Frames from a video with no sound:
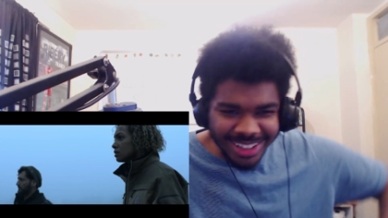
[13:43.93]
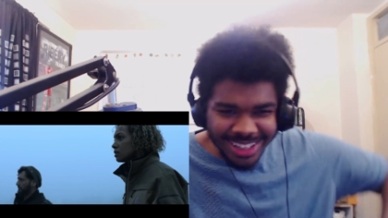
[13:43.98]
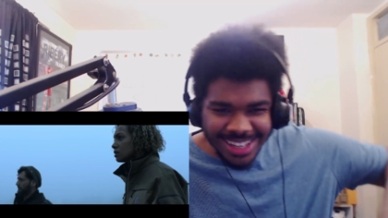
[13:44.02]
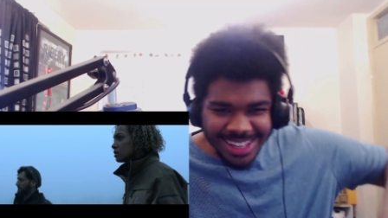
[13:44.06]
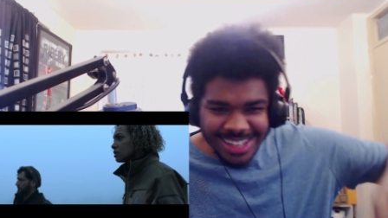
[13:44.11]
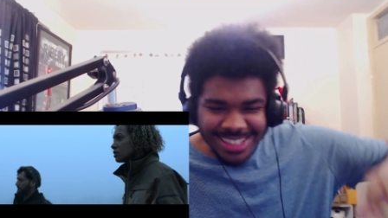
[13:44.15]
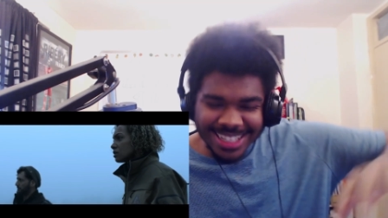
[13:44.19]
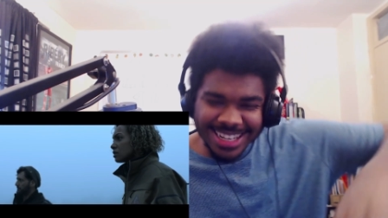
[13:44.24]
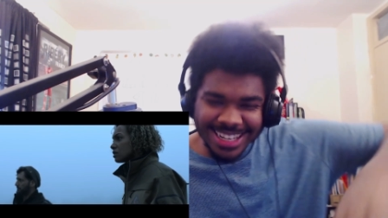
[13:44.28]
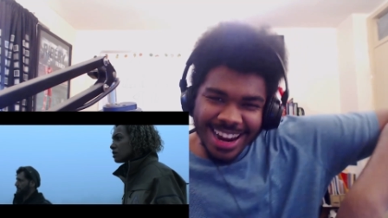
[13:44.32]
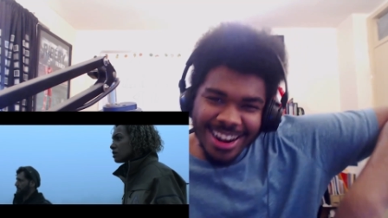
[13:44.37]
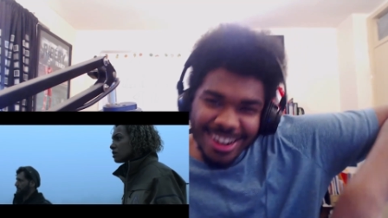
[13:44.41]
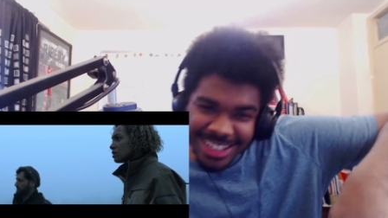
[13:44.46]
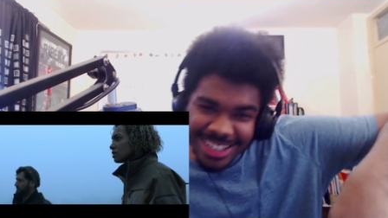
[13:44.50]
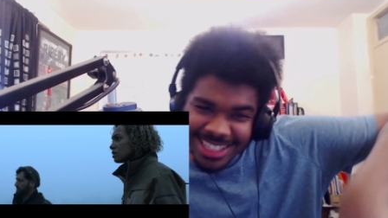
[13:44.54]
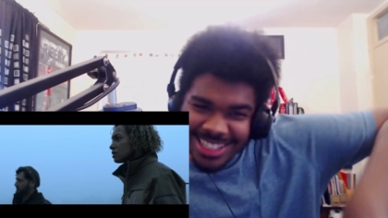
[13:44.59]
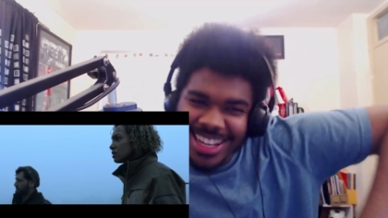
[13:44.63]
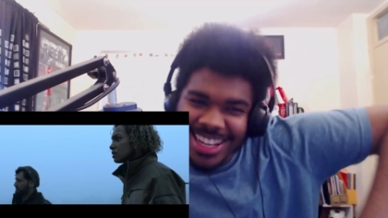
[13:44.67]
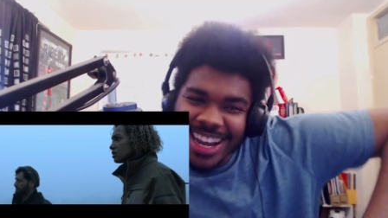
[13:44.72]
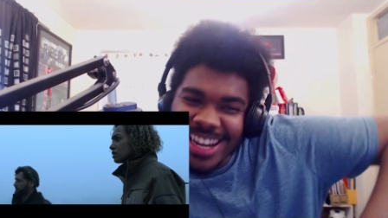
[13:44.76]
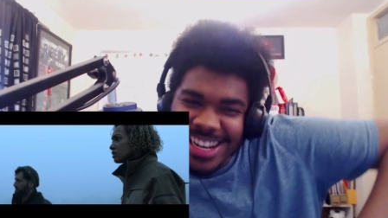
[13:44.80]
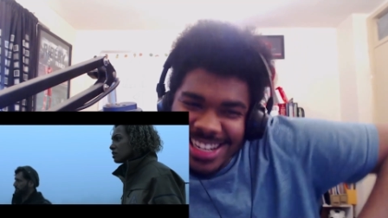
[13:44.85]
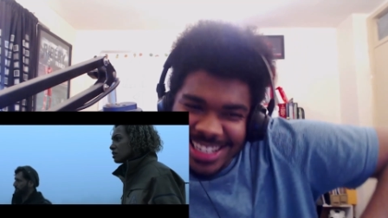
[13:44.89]
See, they're not
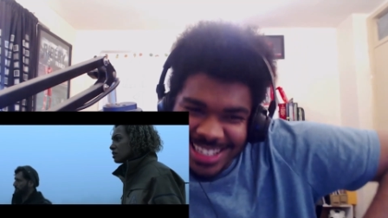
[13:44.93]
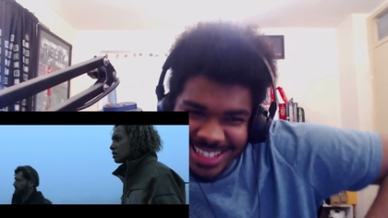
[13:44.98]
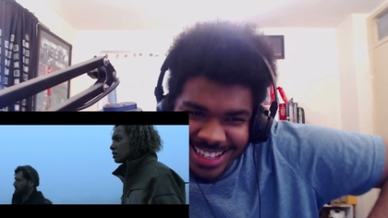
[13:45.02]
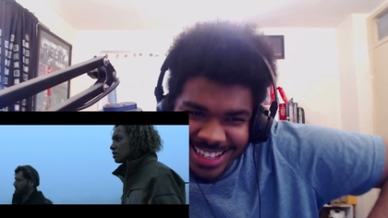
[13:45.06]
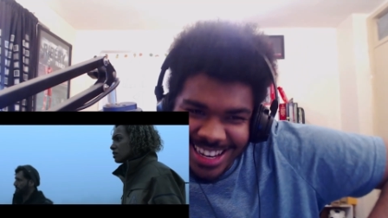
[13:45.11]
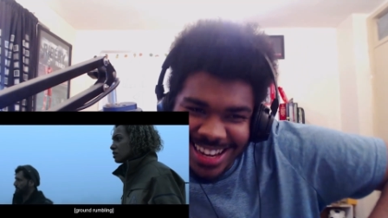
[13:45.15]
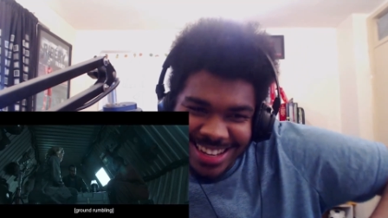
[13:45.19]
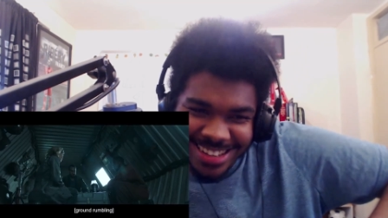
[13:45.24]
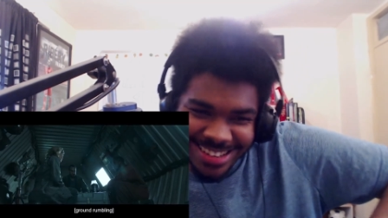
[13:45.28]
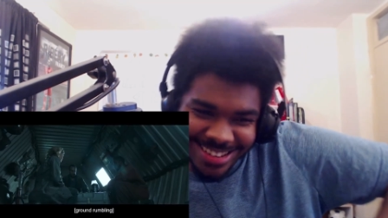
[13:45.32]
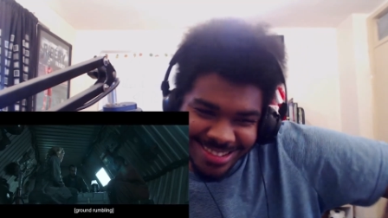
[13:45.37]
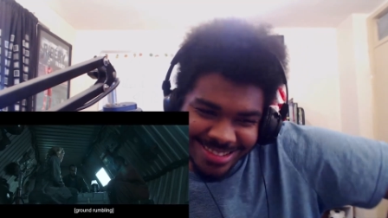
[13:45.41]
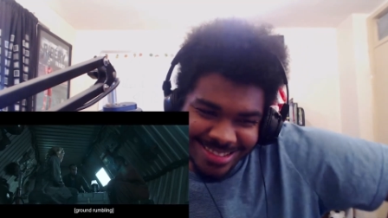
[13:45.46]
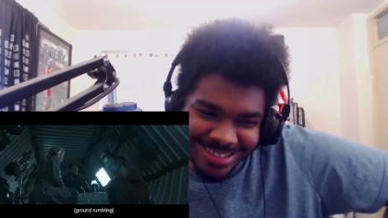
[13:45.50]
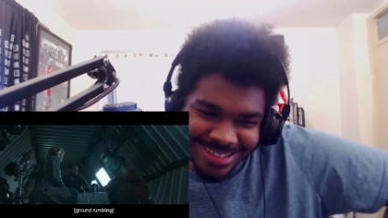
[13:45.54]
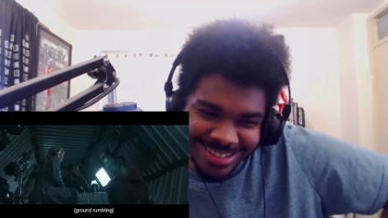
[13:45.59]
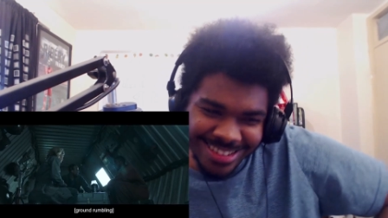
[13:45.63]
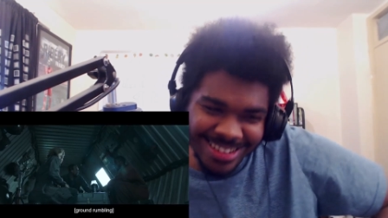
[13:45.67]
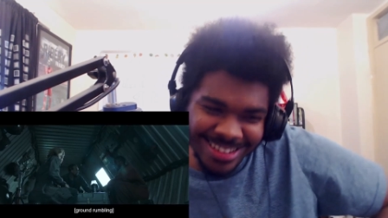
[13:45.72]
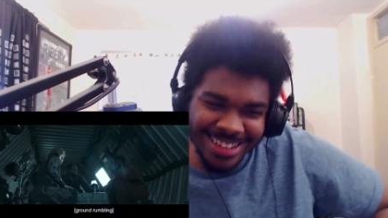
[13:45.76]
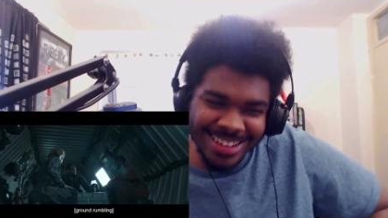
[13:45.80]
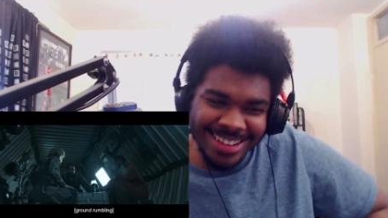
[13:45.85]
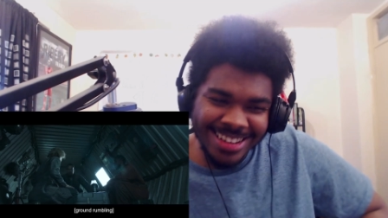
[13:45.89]
scientists like you.
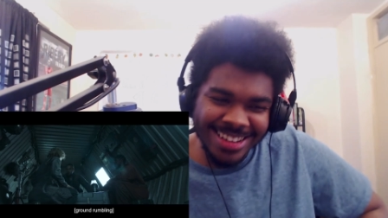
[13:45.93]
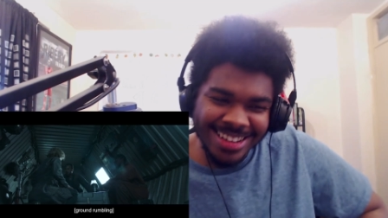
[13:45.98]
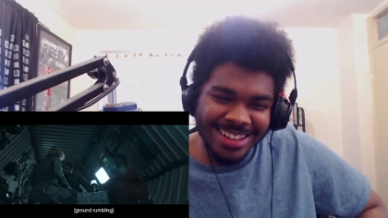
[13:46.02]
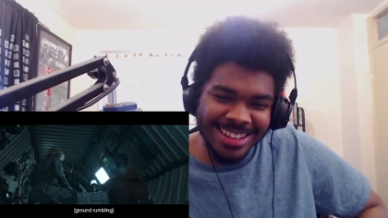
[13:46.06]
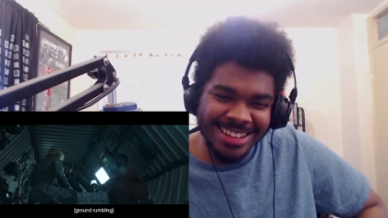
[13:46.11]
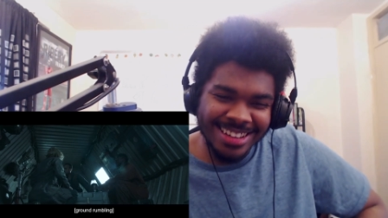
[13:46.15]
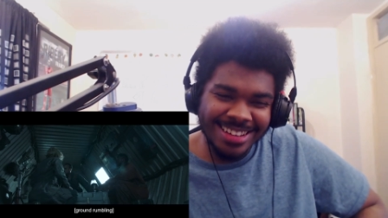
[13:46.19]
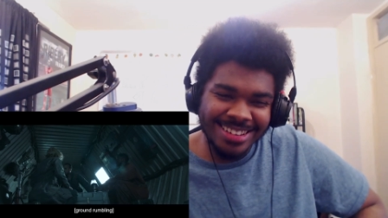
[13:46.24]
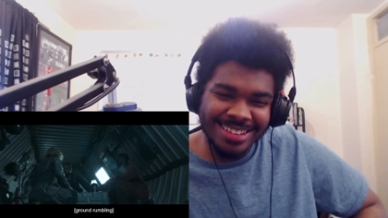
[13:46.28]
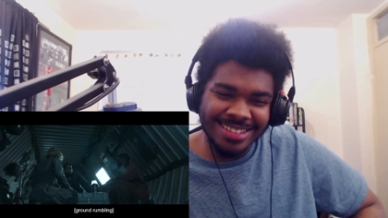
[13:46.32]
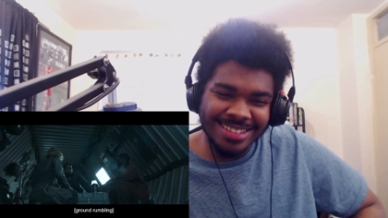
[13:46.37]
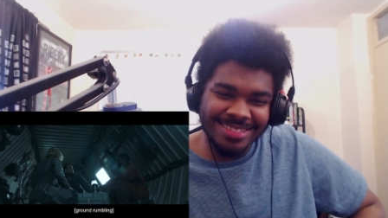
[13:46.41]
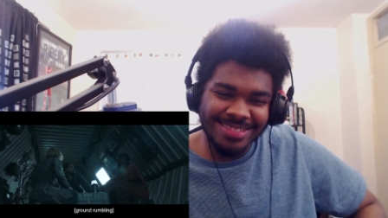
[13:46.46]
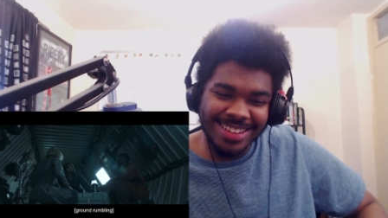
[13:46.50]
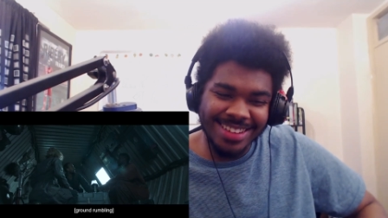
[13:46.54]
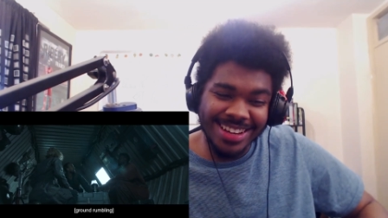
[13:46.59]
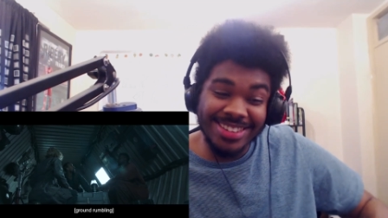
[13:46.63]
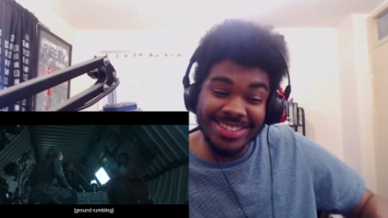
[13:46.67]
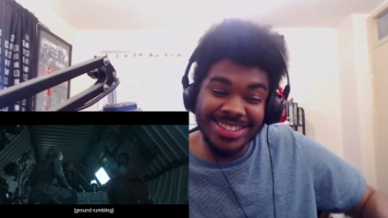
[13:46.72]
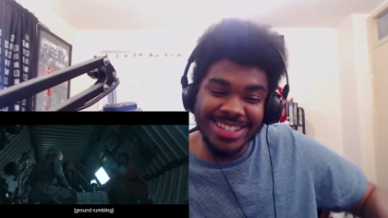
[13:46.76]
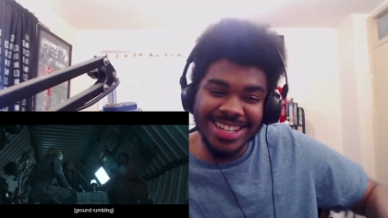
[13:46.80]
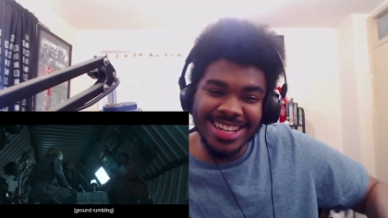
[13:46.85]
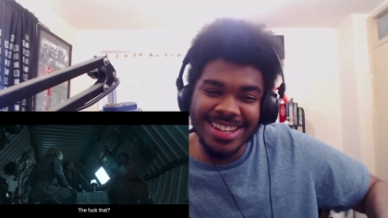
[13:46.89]
They've
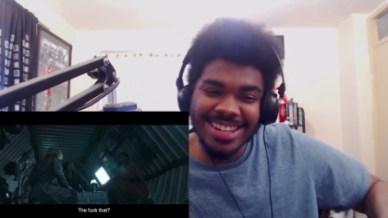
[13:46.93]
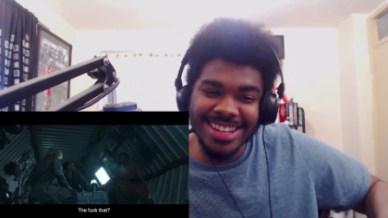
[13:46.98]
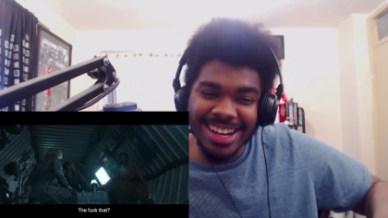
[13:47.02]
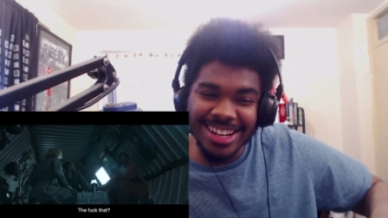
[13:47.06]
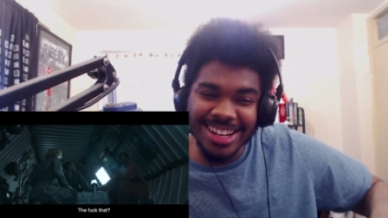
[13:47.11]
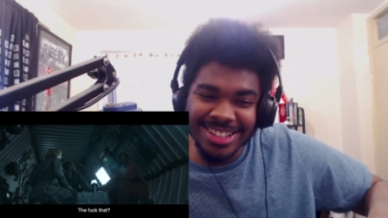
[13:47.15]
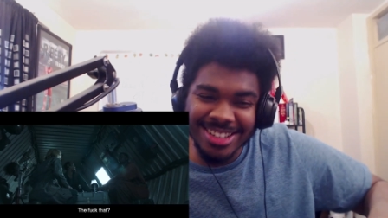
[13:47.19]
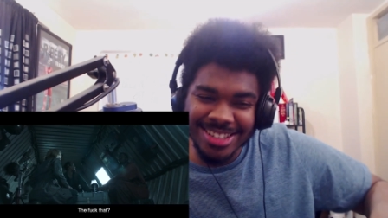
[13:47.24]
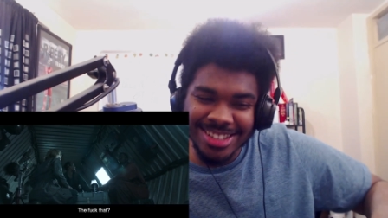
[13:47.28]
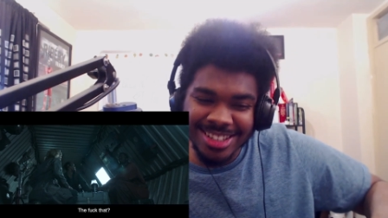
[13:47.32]
seen a,